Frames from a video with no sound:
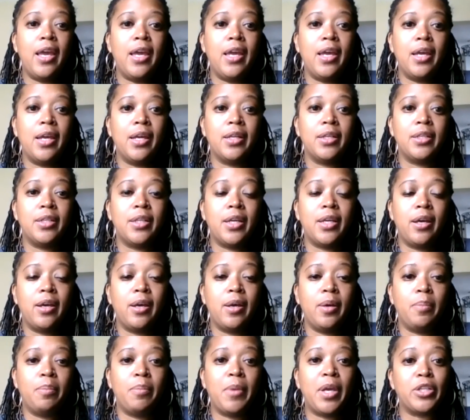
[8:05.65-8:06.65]
and
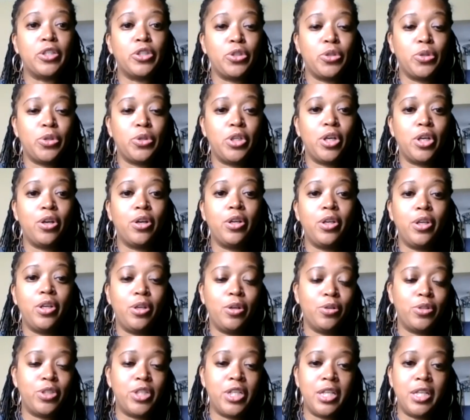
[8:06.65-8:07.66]
make sure
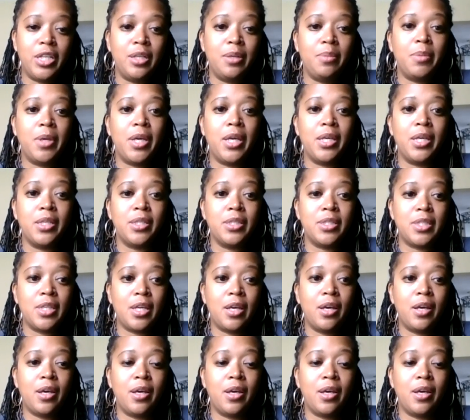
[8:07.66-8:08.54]
your team is